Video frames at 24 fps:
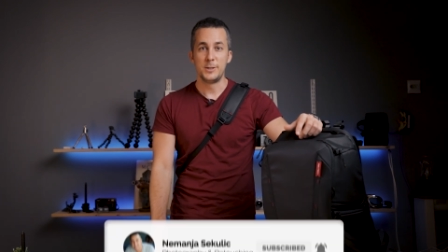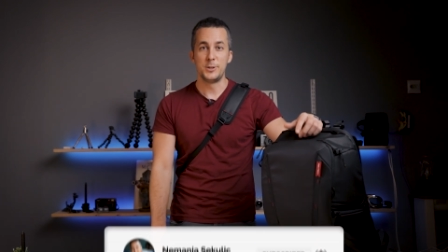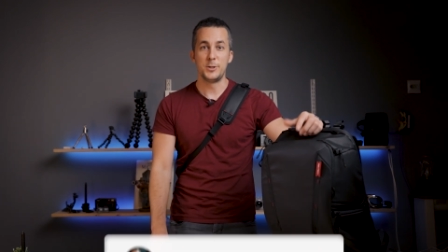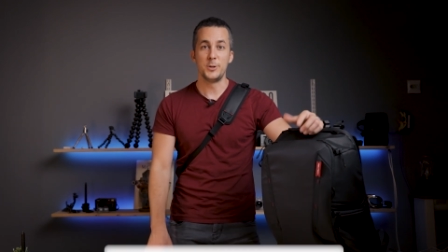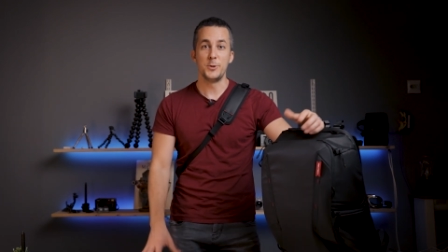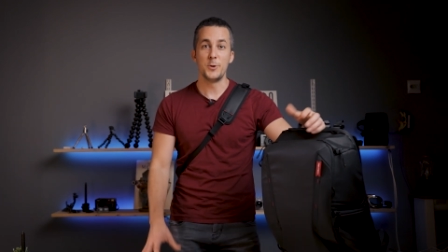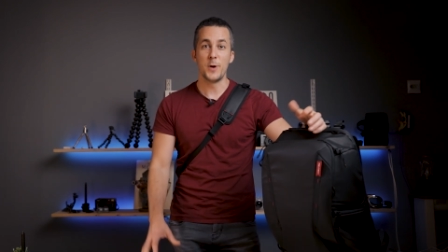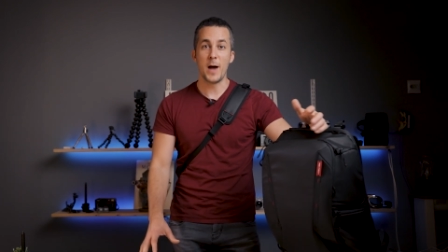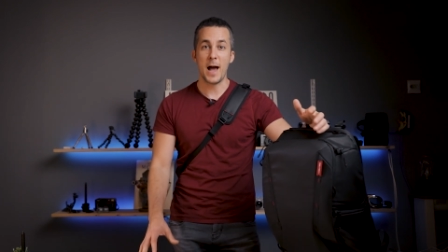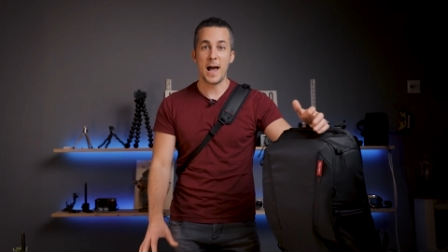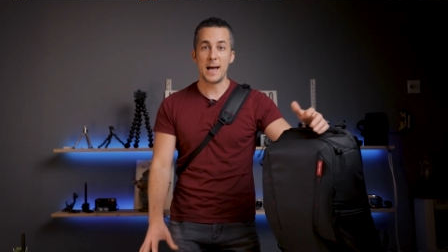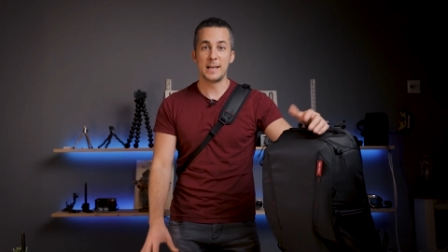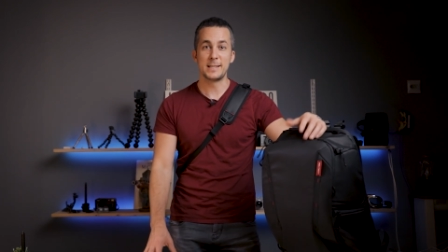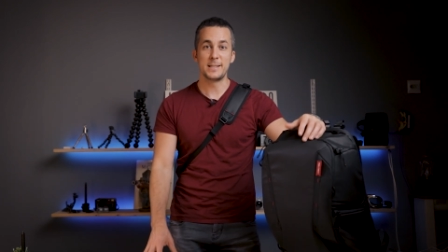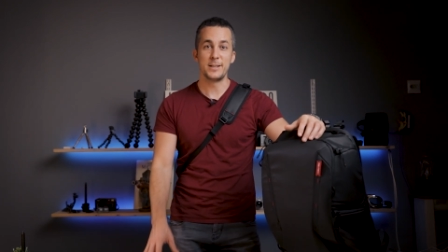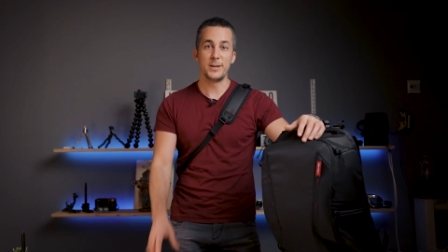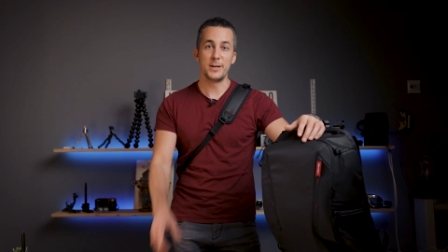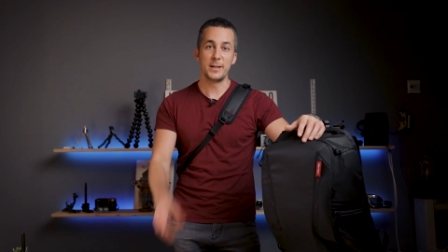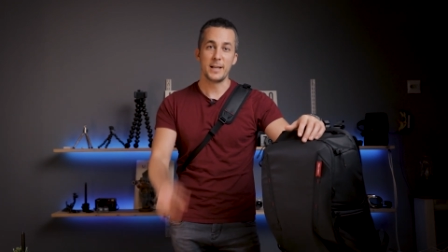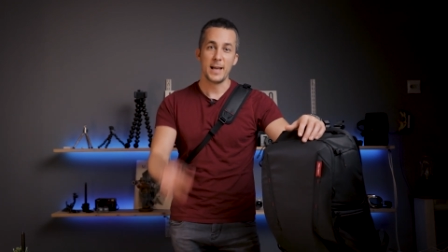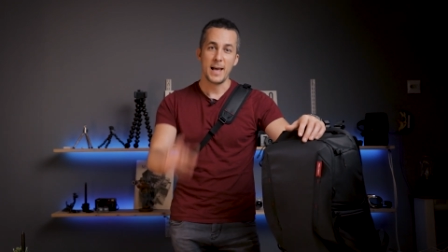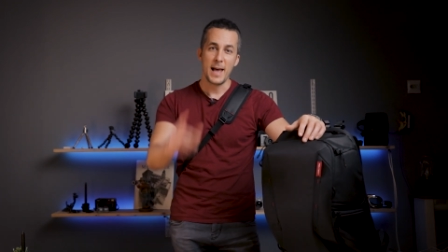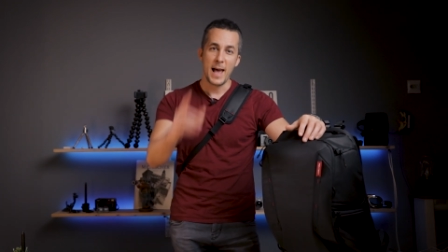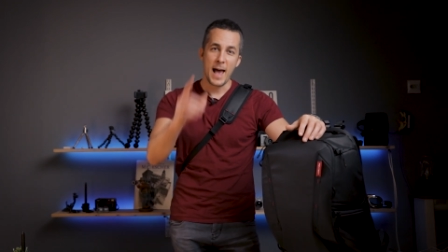to
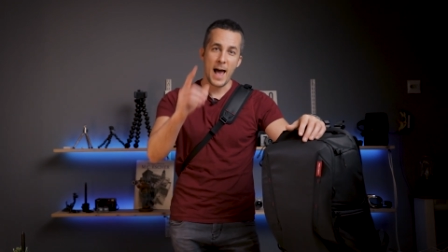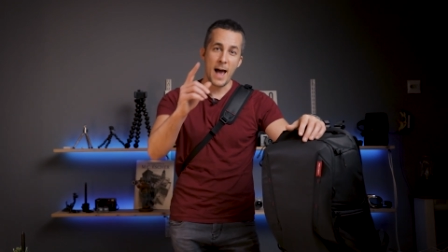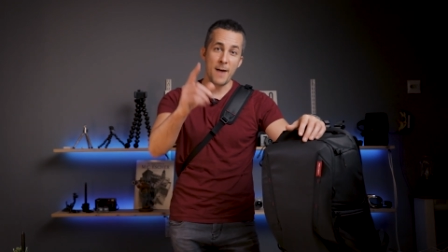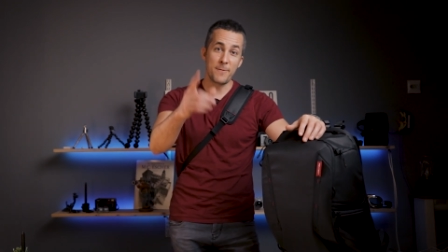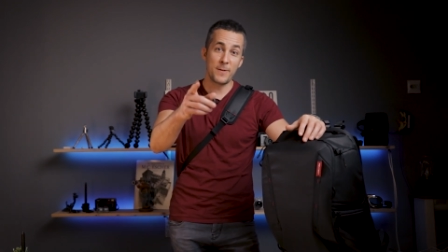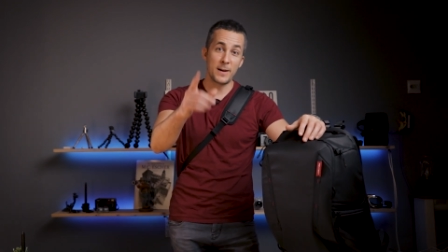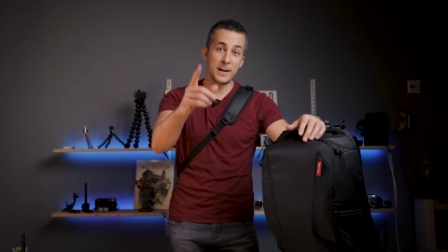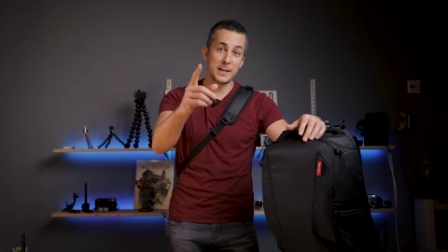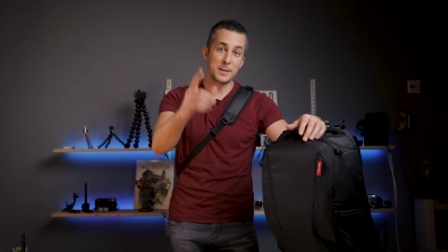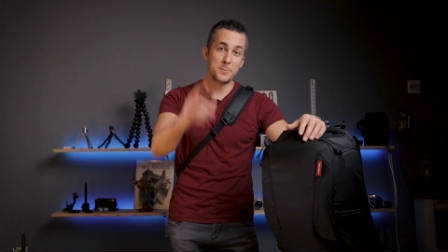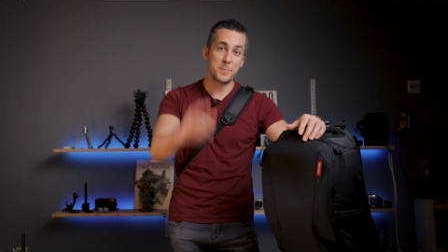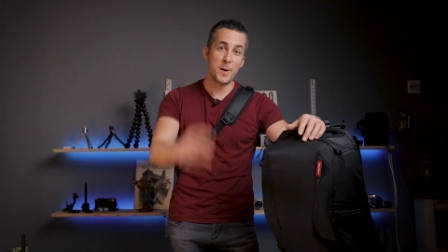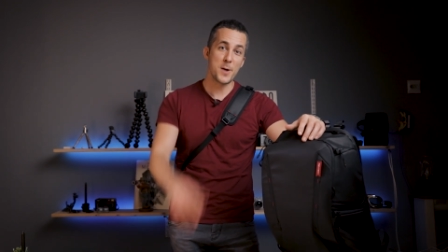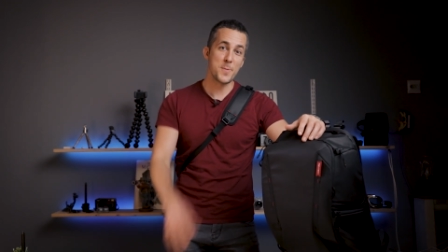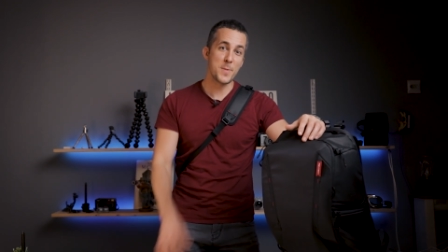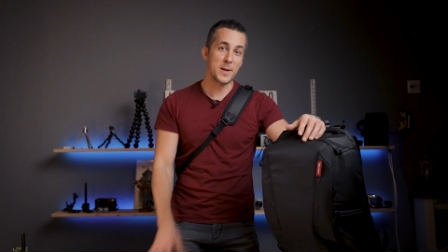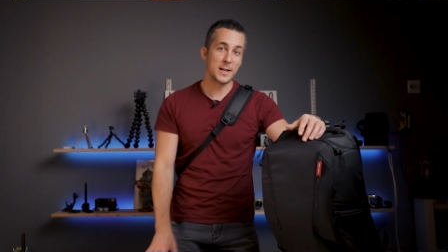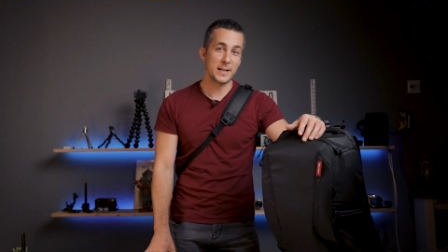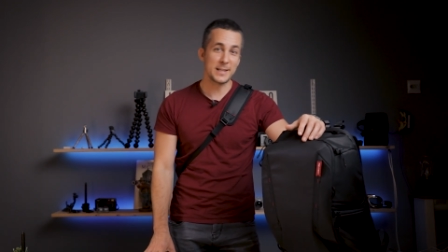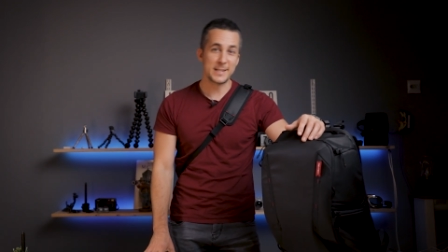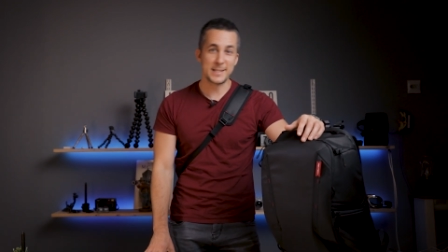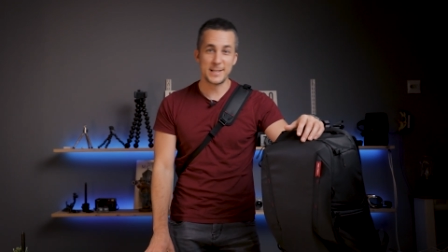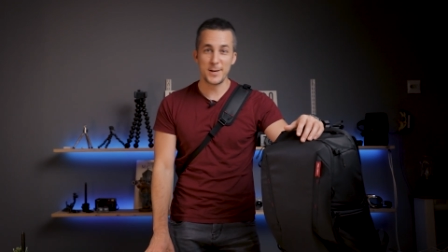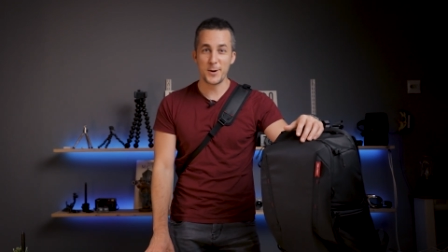answer it. Have fun
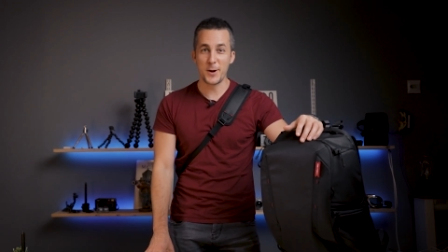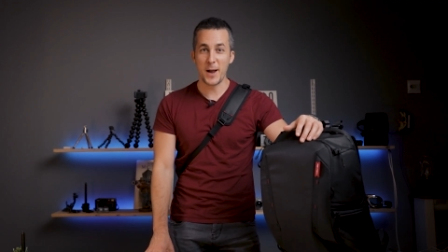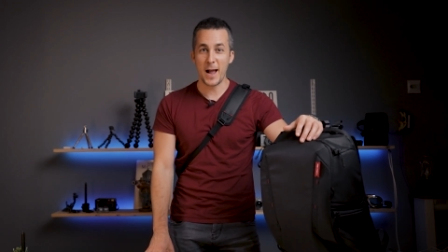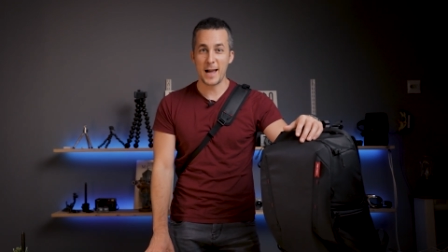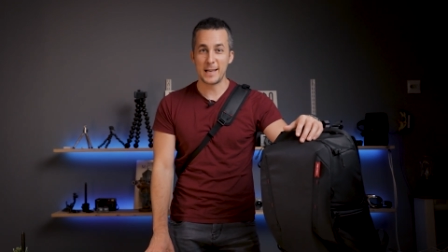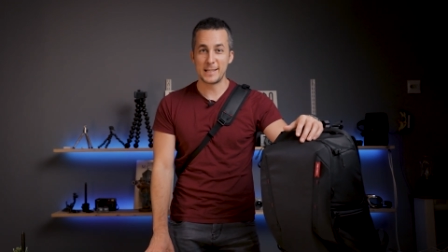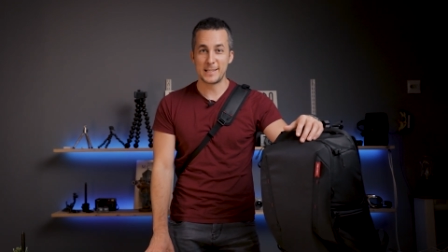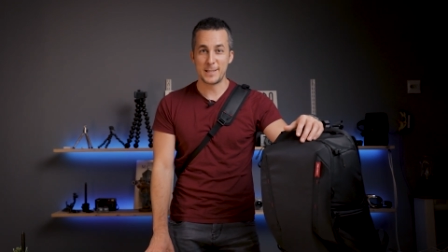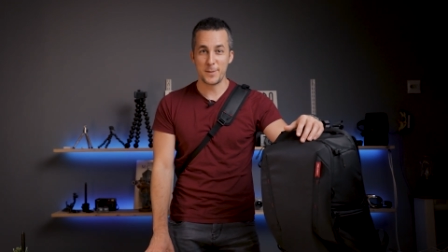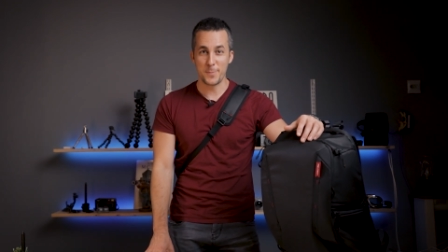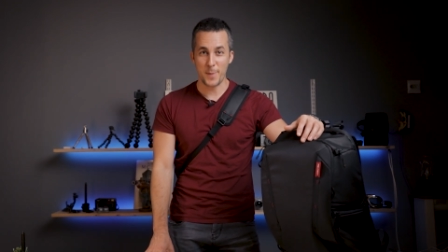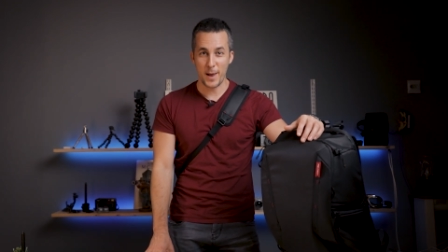experiment and see you guys